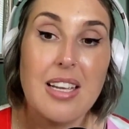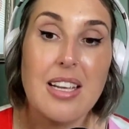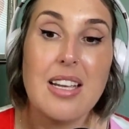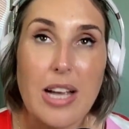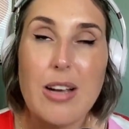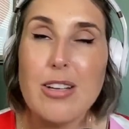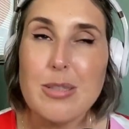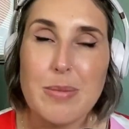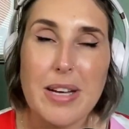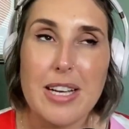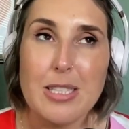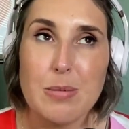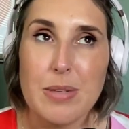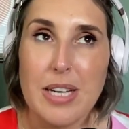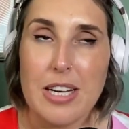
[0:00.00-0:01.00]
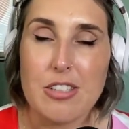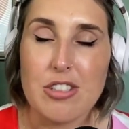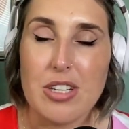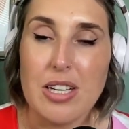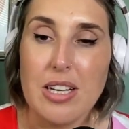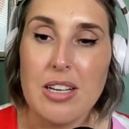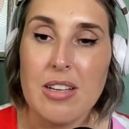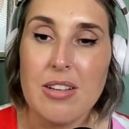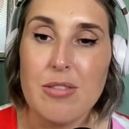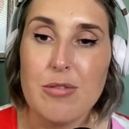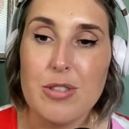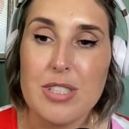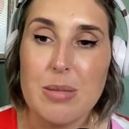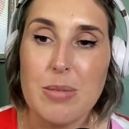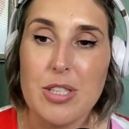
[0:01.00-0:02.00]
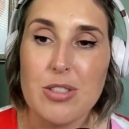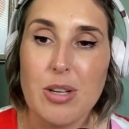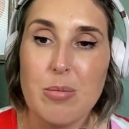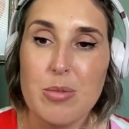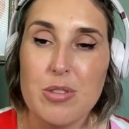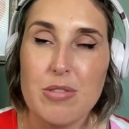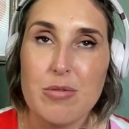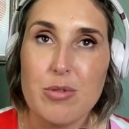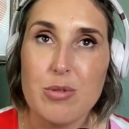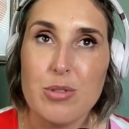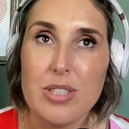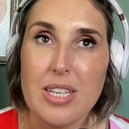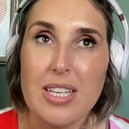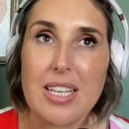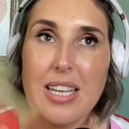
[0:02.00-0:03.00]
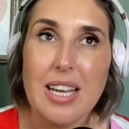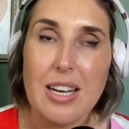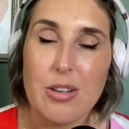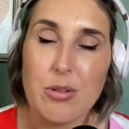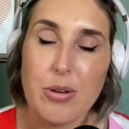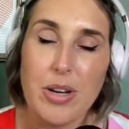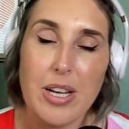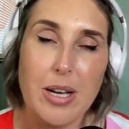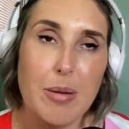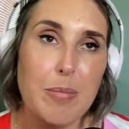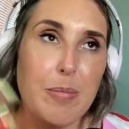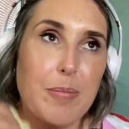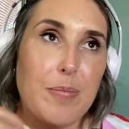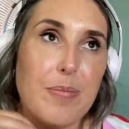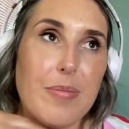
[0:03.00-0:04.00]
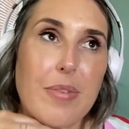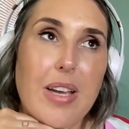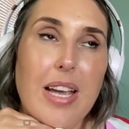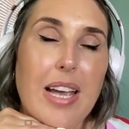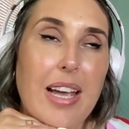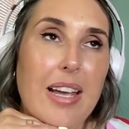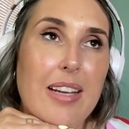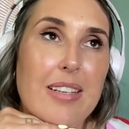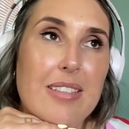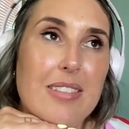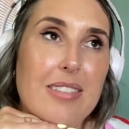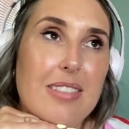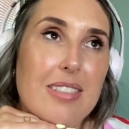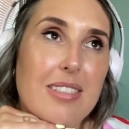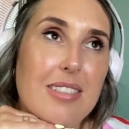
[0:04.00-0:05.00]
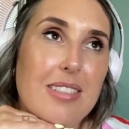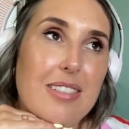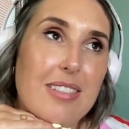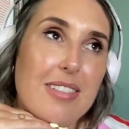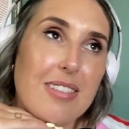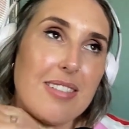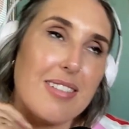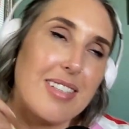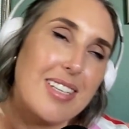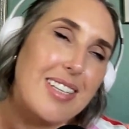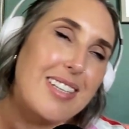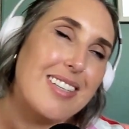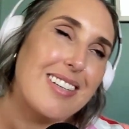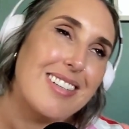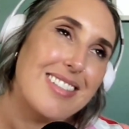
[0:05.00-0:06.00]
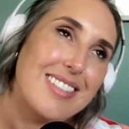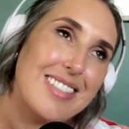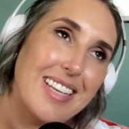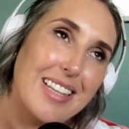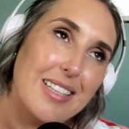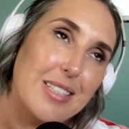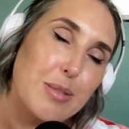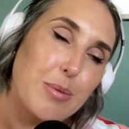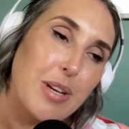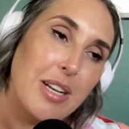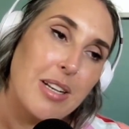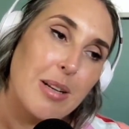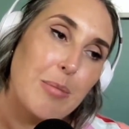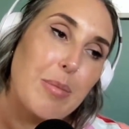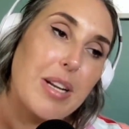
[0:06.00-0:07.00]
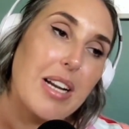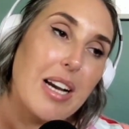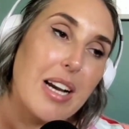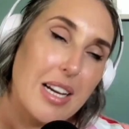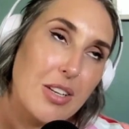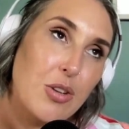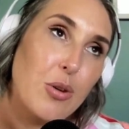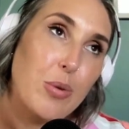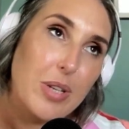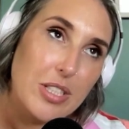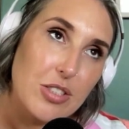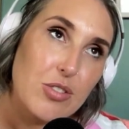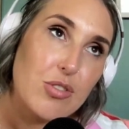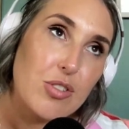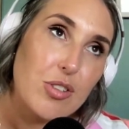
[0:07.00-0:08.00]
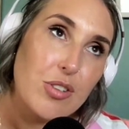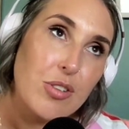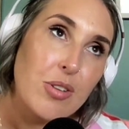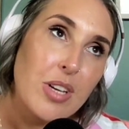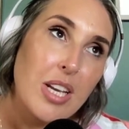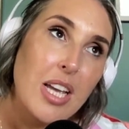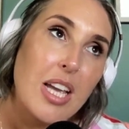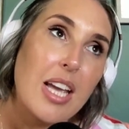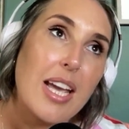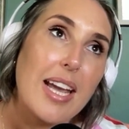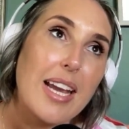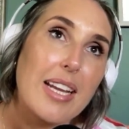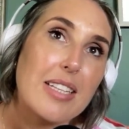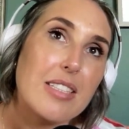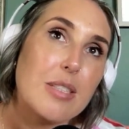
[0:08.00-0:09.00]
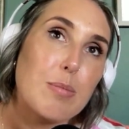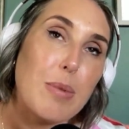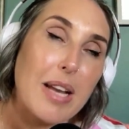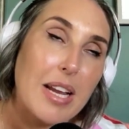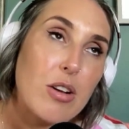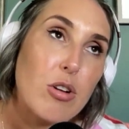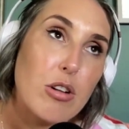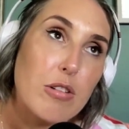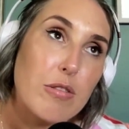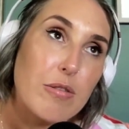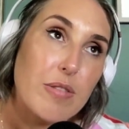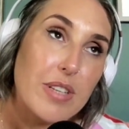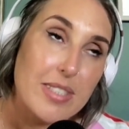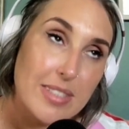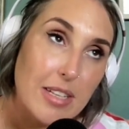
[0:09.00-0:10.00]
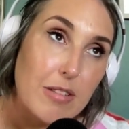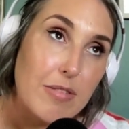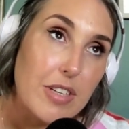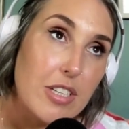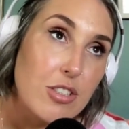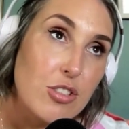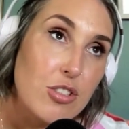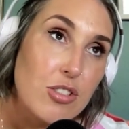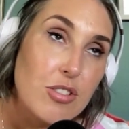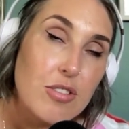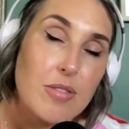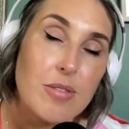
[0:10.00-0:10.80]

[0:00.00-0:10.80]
I asked my husband actually for some examples of rules that he had growing up. And he didn't say this one, but I know it's true. It's playing golf is selfish.